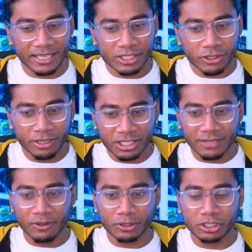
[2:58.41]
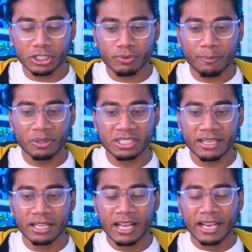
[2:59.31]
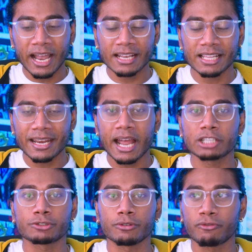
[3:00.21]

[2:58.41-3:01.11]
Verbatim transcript: is Xerneas and Yveltal to just represent kind of the natural